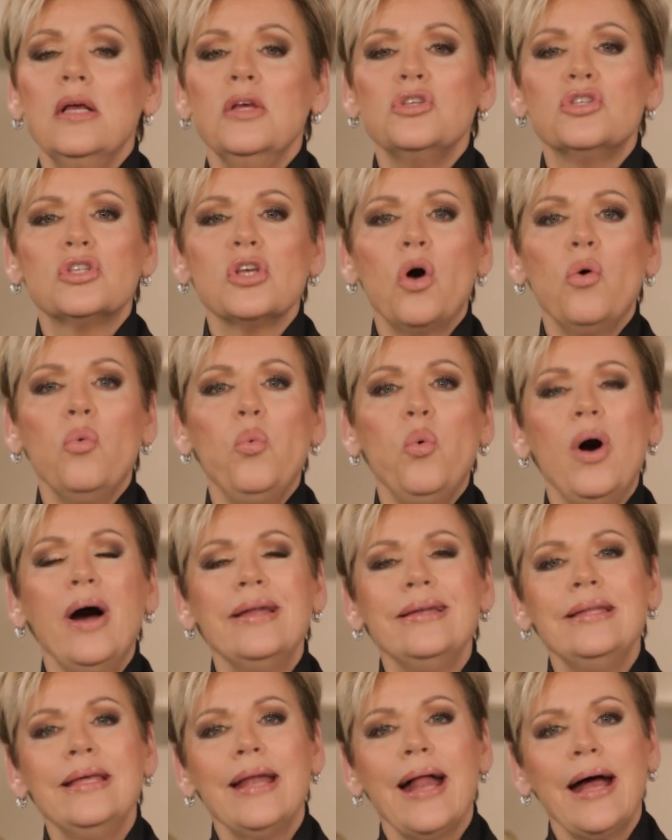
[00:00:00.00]
So
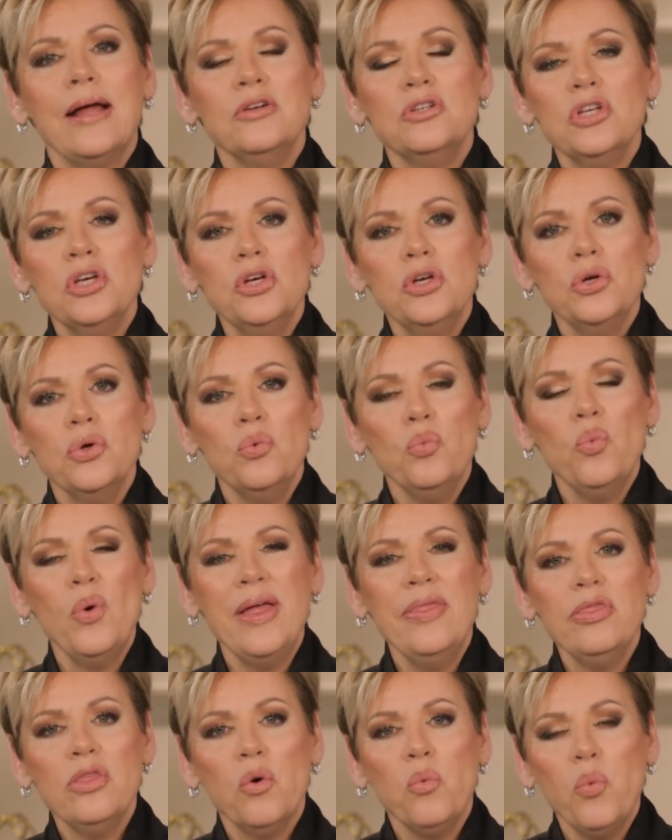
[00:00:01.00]
what did I do
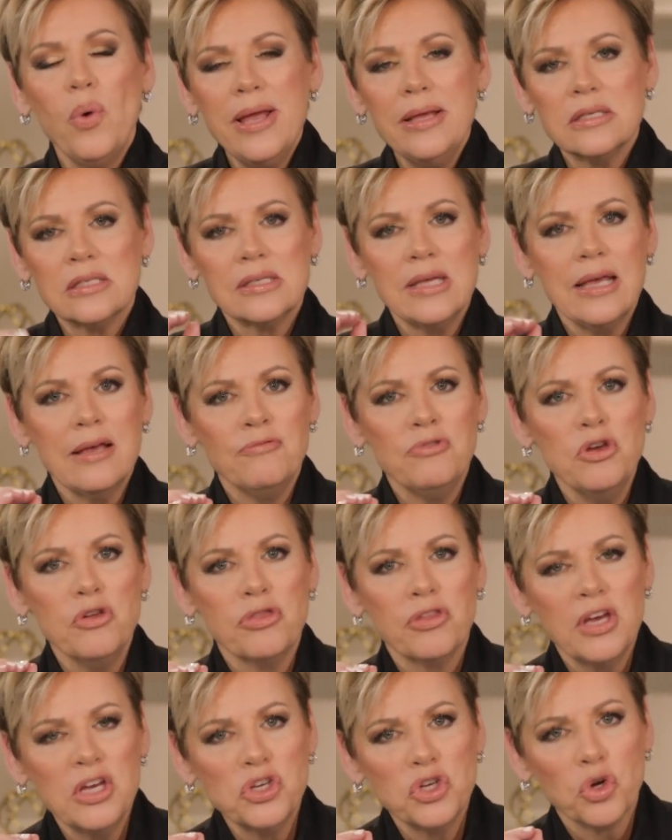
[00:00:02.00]
when the we see if you
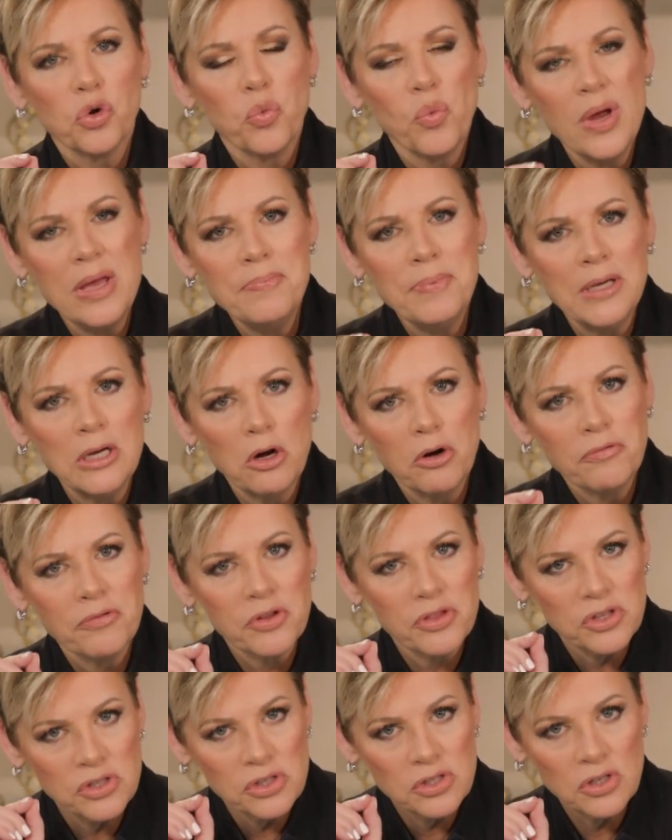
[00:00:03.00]
think you're weeping
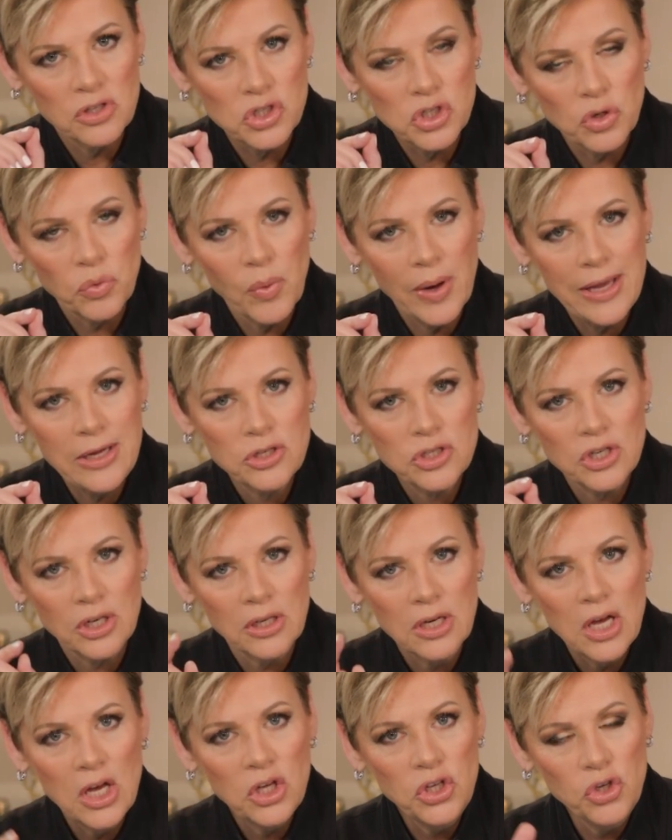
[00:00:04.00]
over the
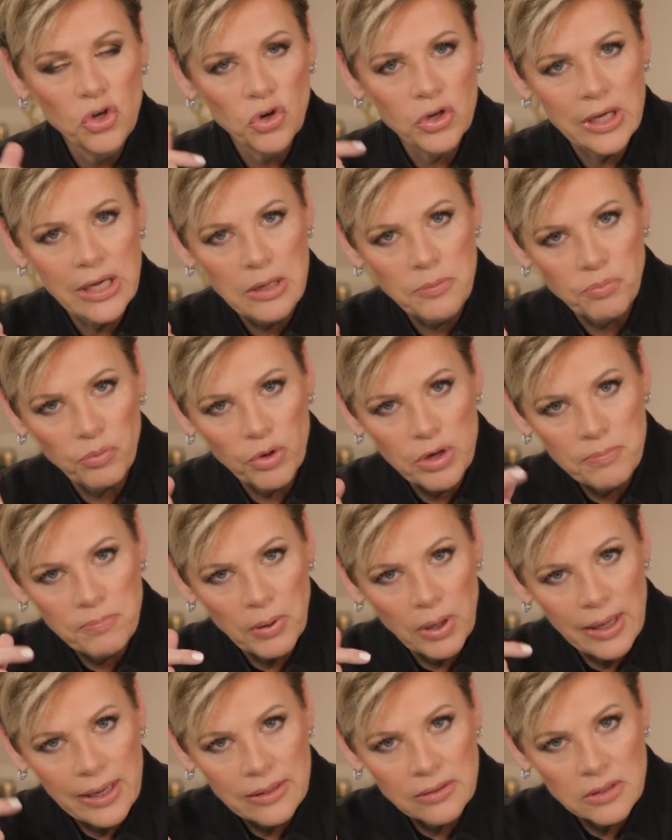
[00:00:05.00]
situation, you'll keep
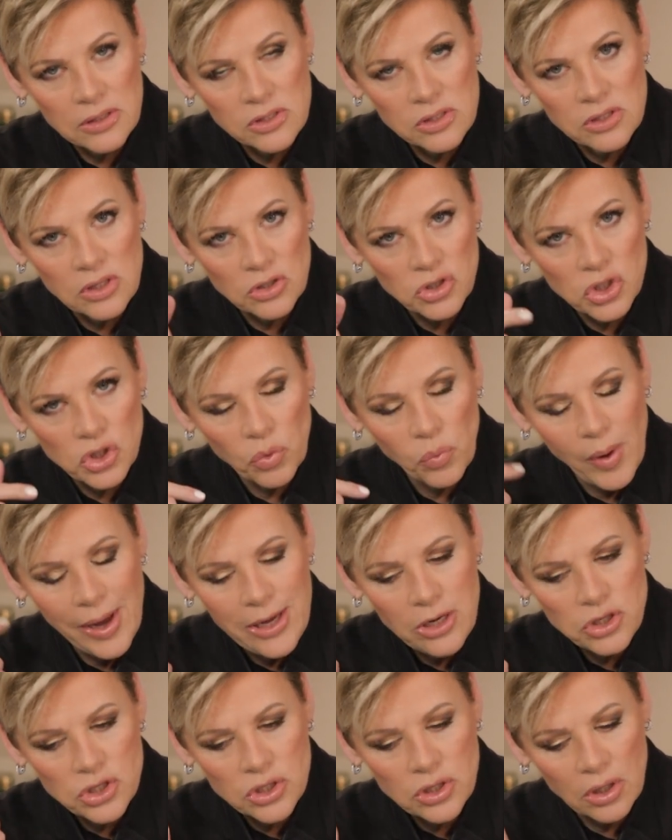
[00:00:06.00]
replaying the
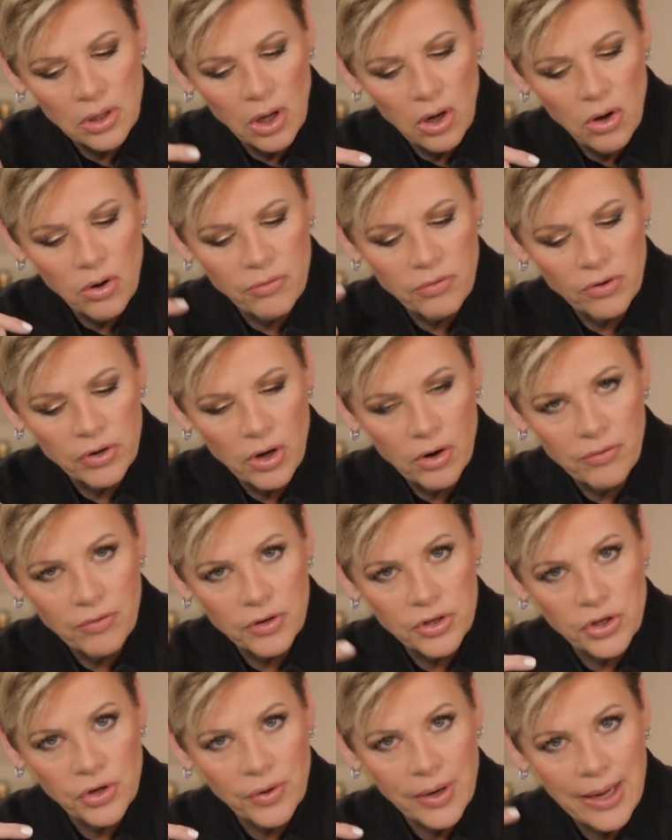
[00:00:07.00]
situation over and
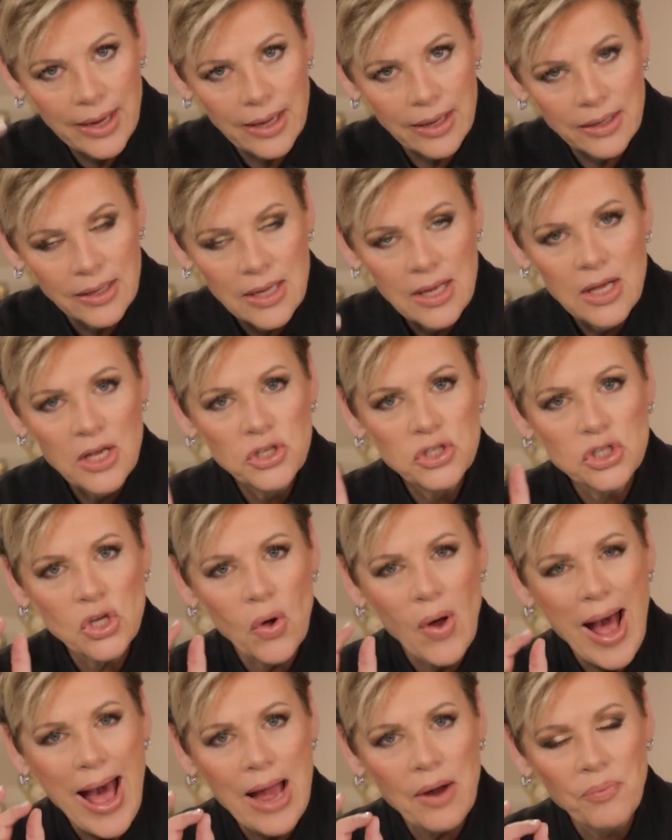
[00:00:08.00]
over in your head.
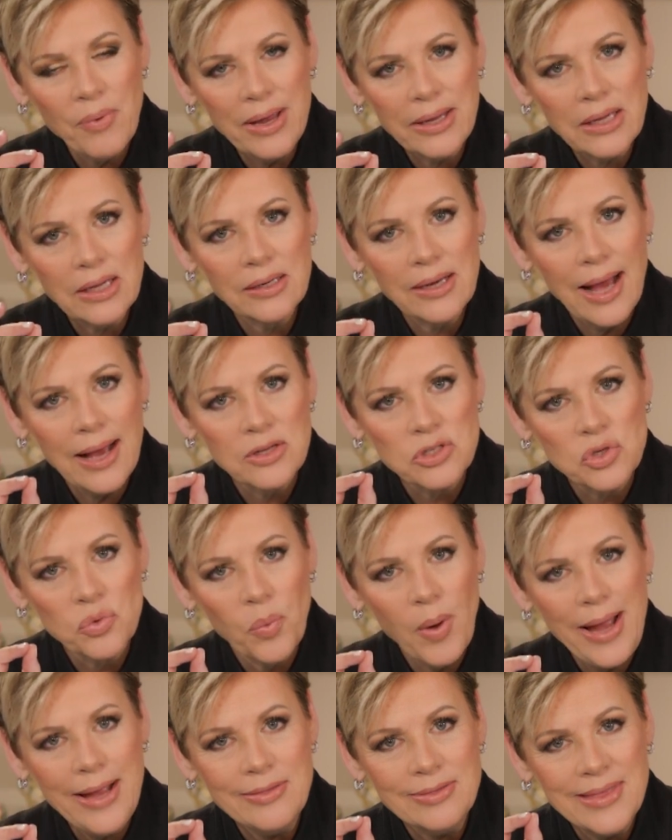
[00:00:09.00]
So I recognized,
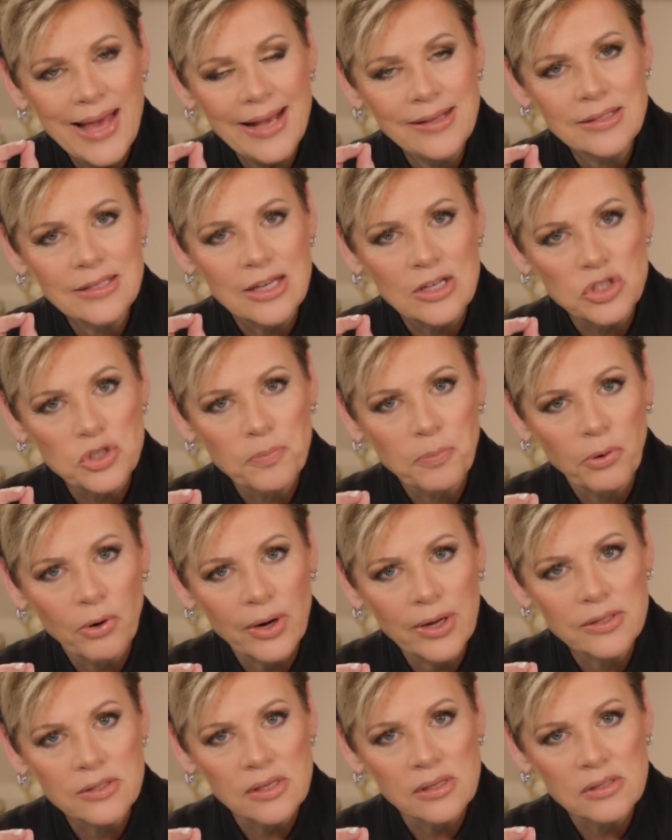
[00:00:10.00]
wait, that's his
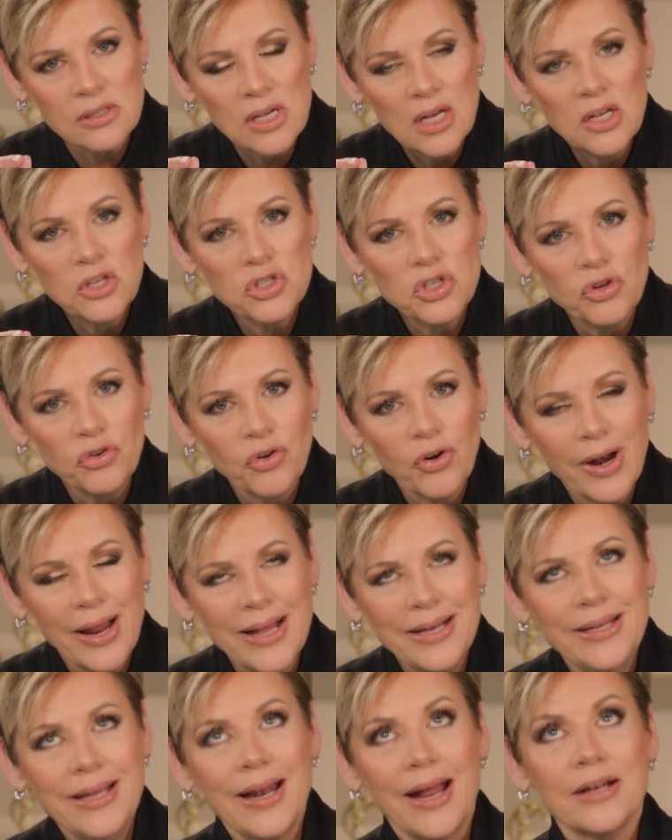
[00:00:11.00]
presence. So you know what
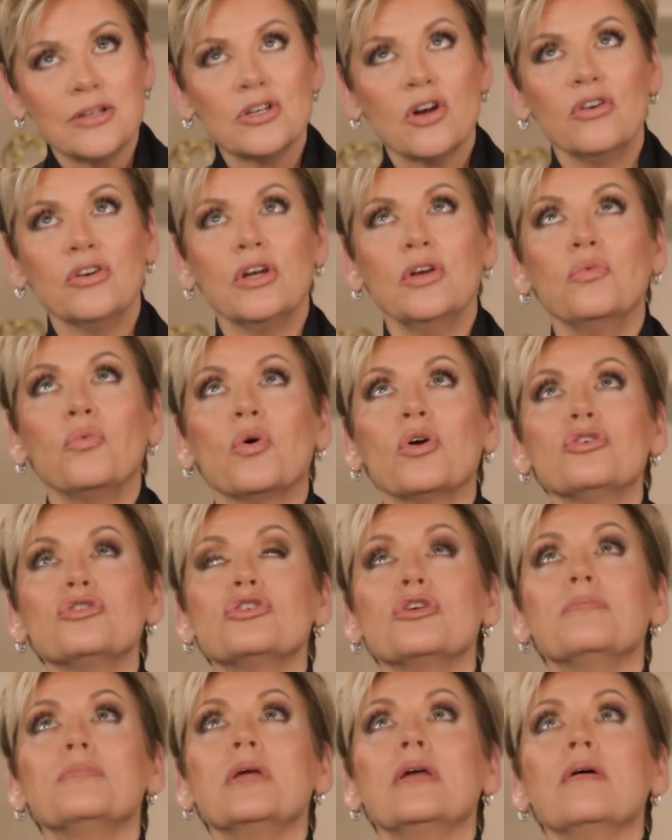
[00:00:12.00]
I did? I turned and
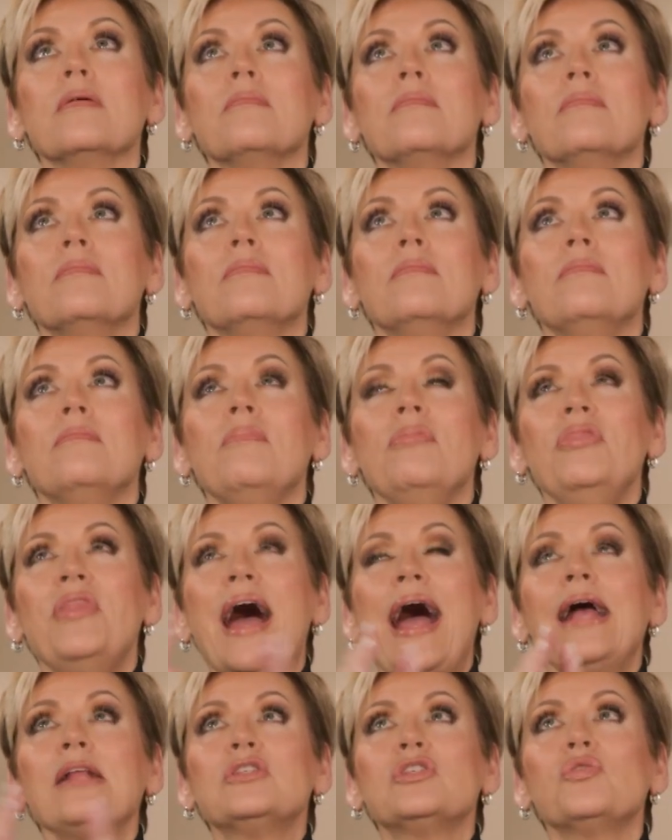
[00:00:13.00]
worshiped him.
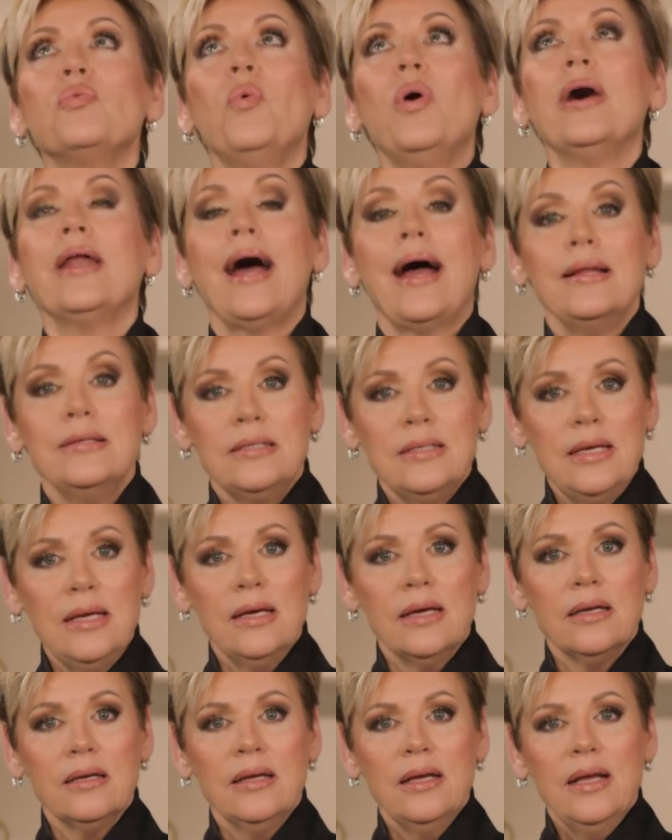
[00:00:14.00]
That's what I
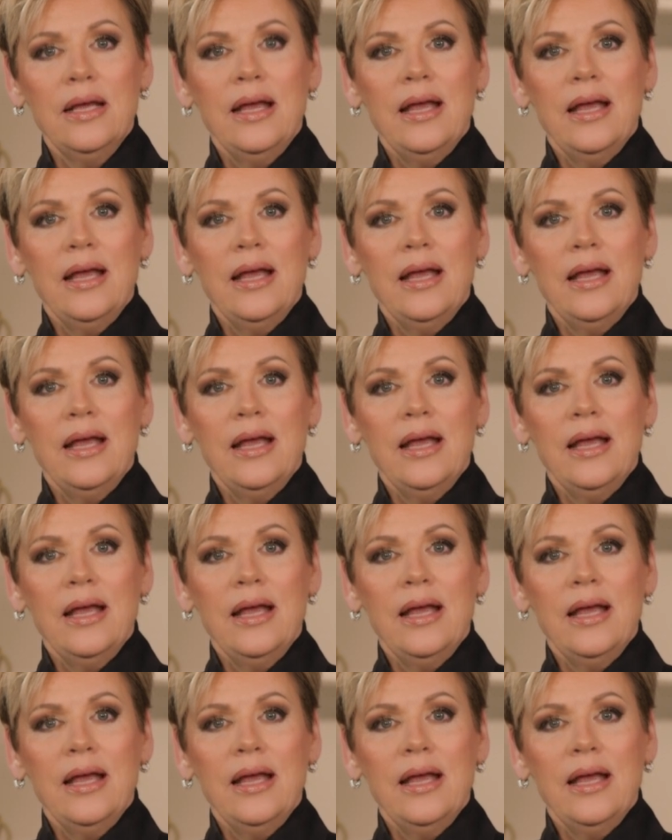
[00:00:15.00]
did.